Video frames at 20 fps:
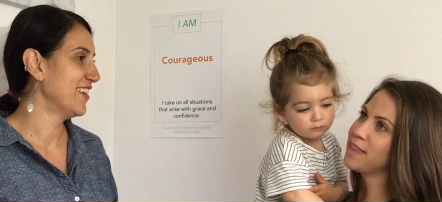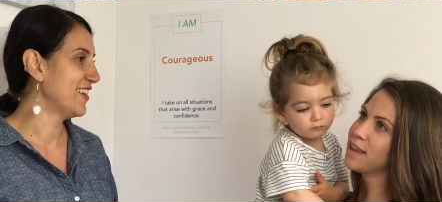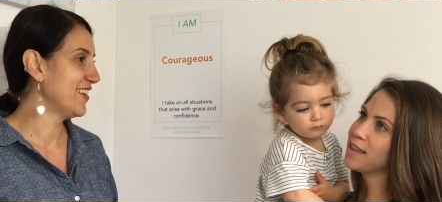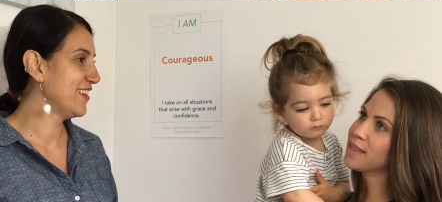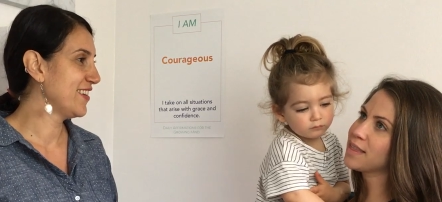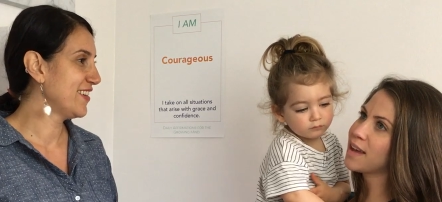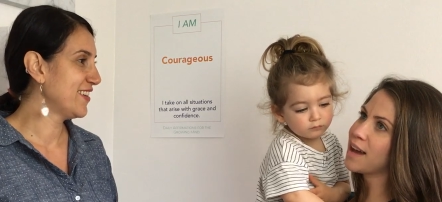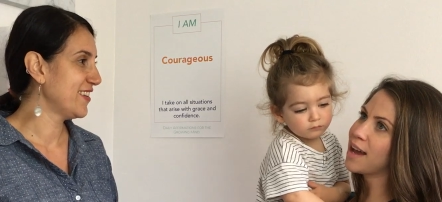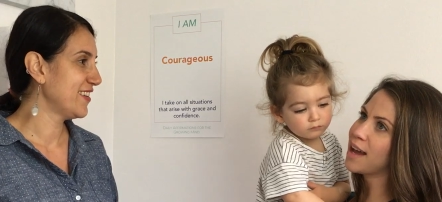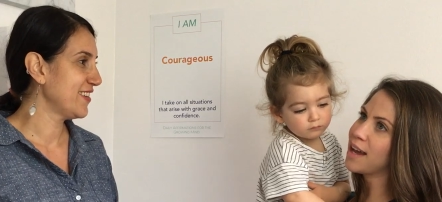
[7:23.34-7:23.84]

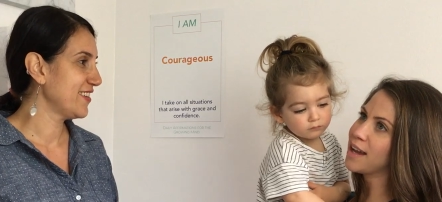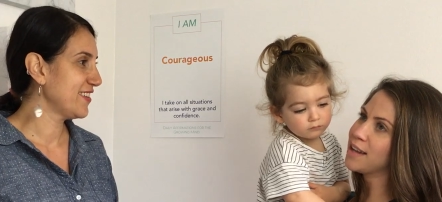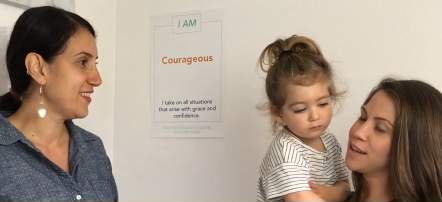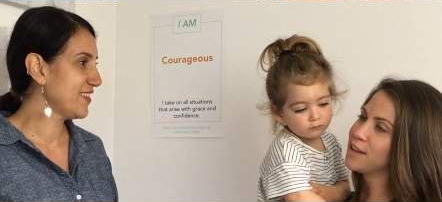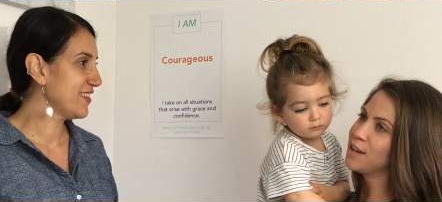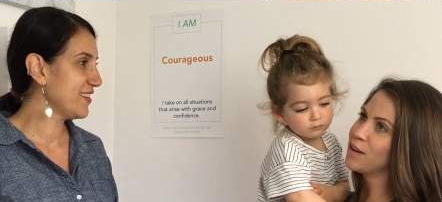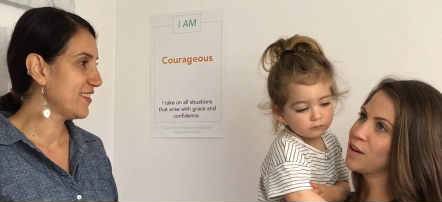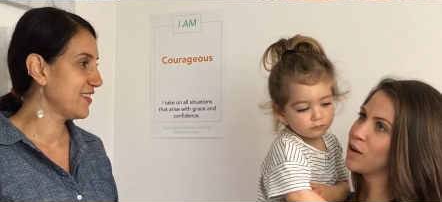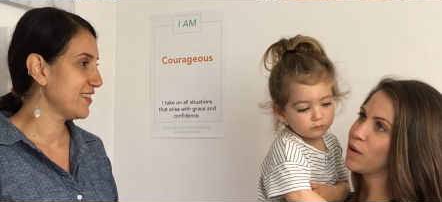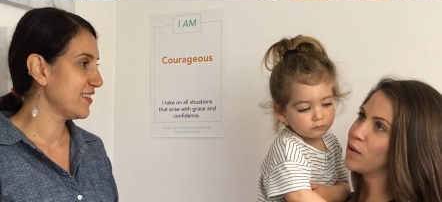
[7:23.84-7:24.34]
Speaker 1: think that
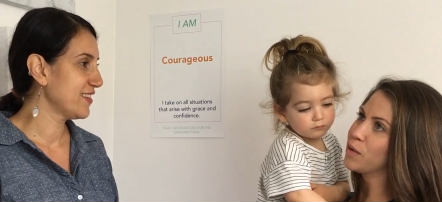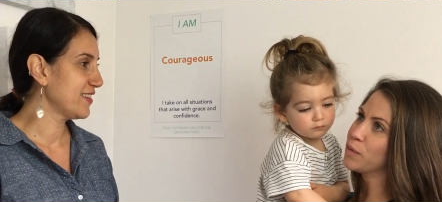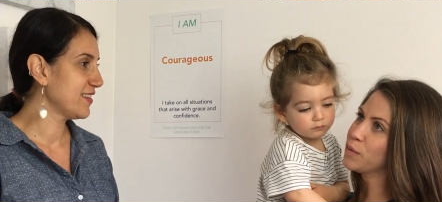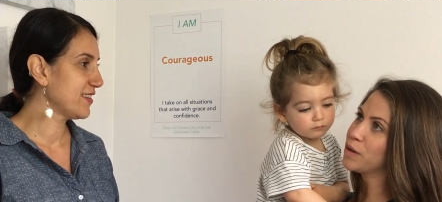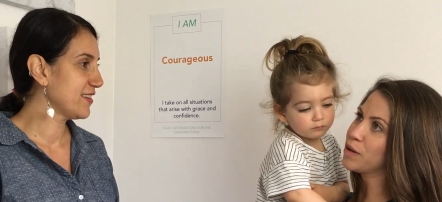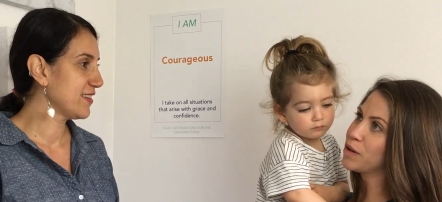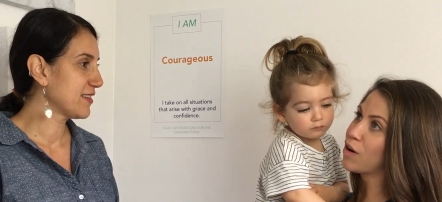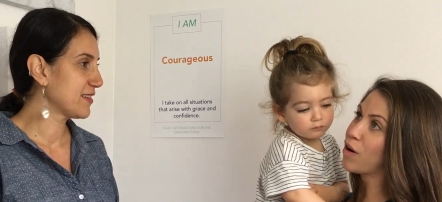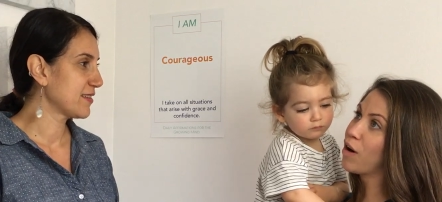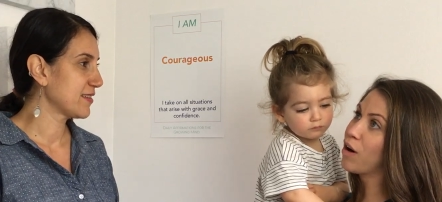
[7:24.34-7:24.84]
you know
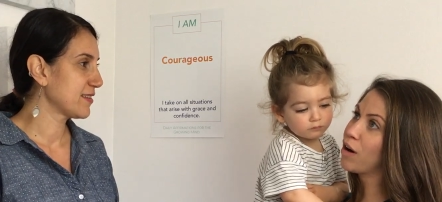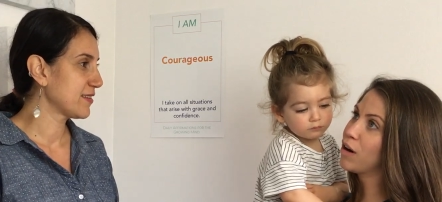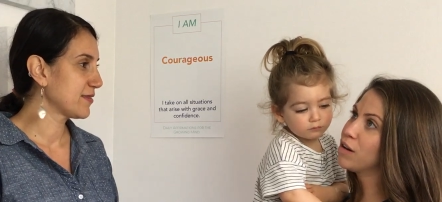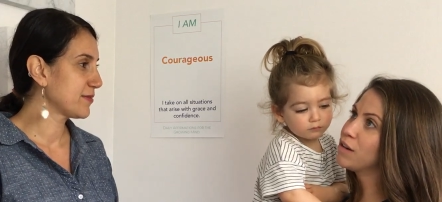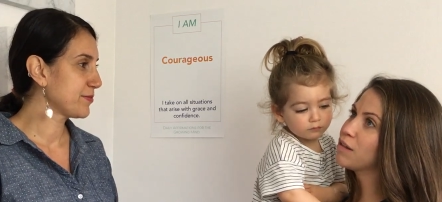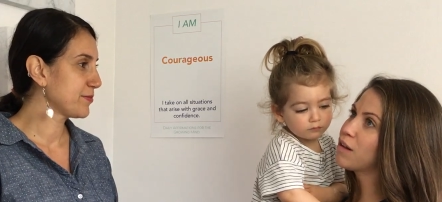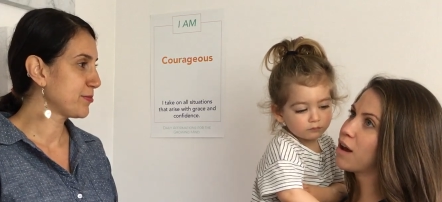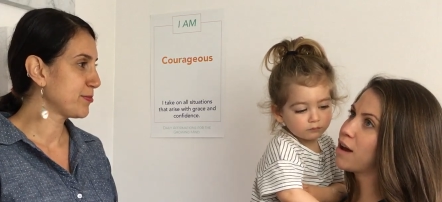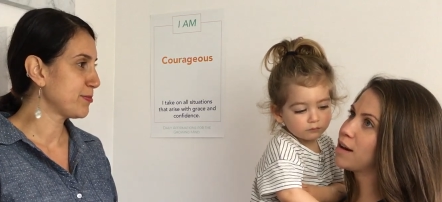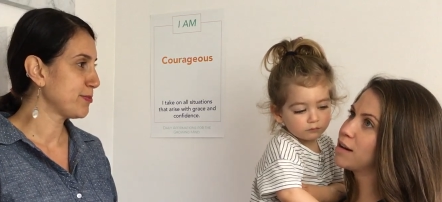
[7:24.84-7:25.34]
there are
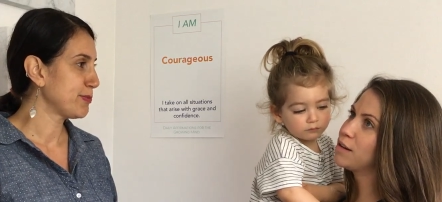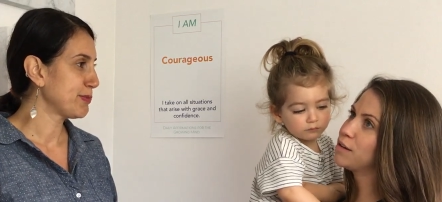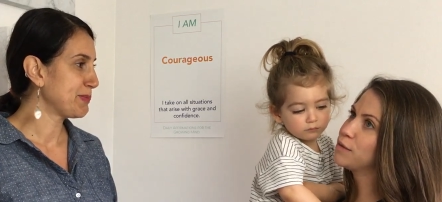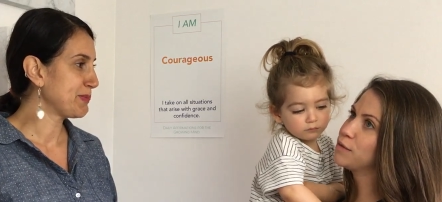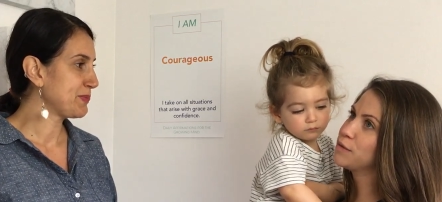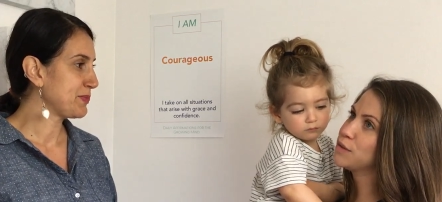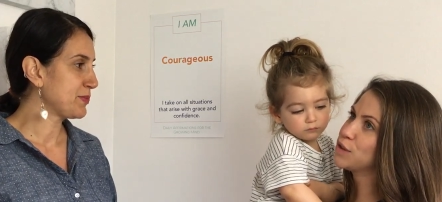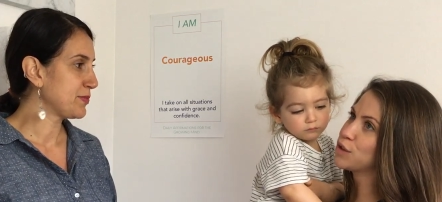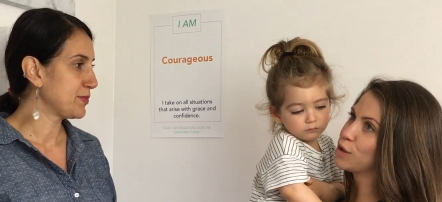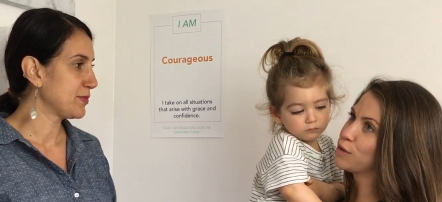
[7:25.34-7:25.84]
a lot
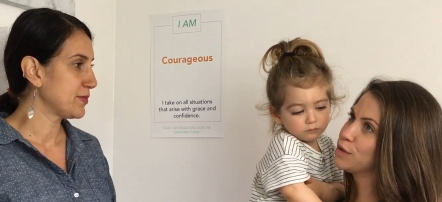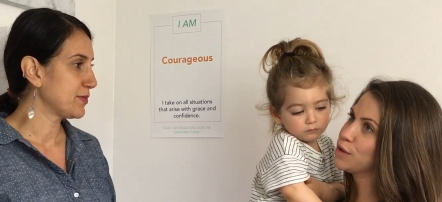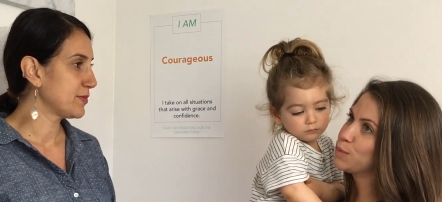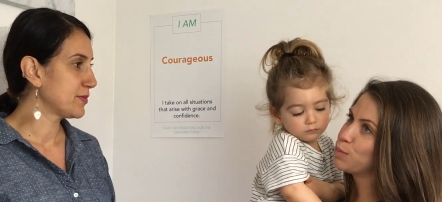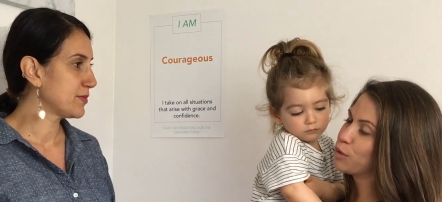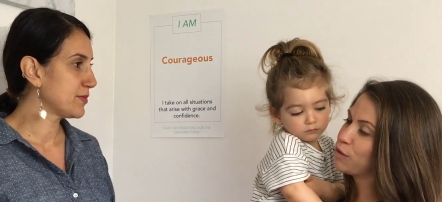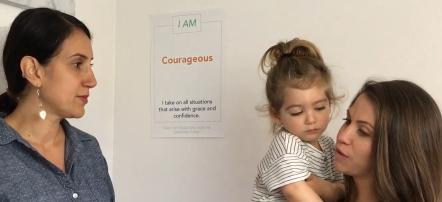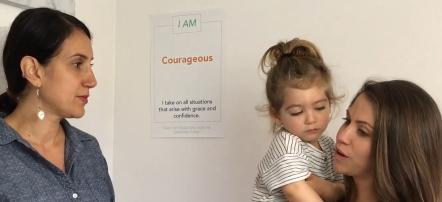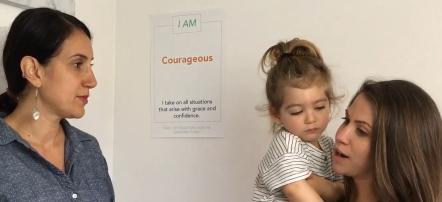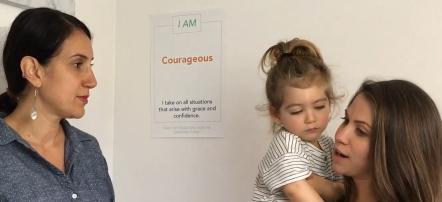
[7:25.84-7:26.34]
of service
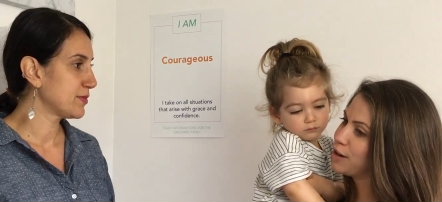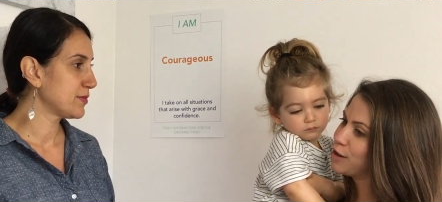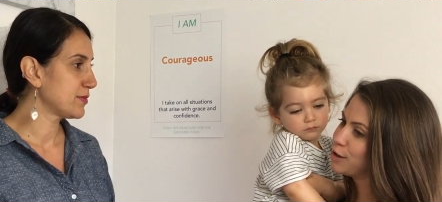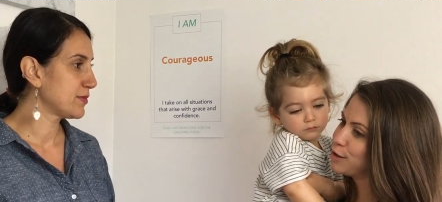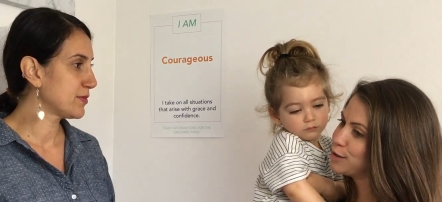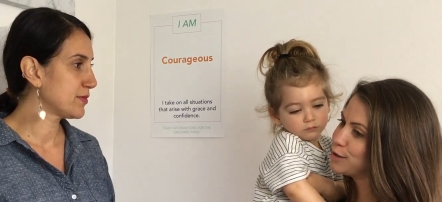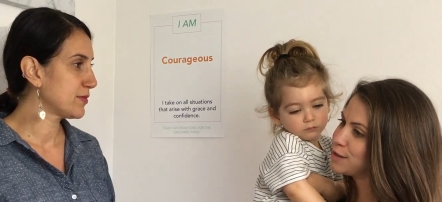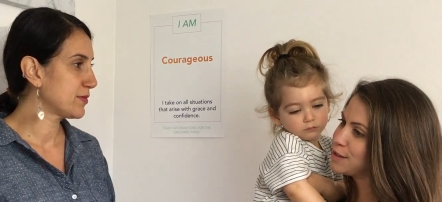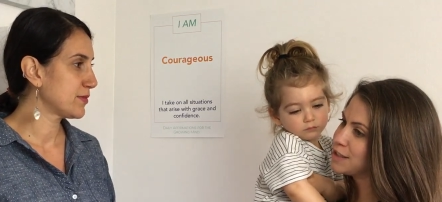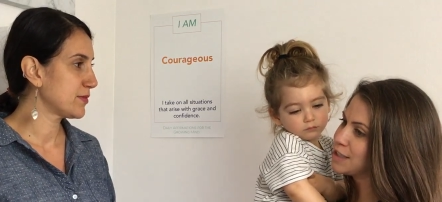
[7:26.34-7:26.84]

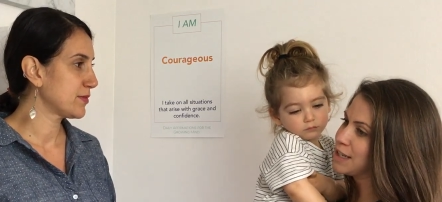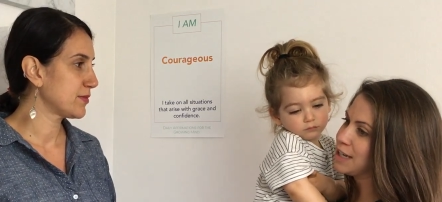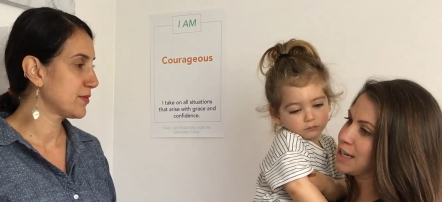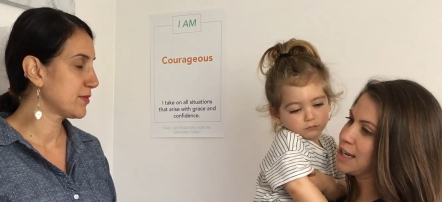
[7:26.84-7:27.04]
providers,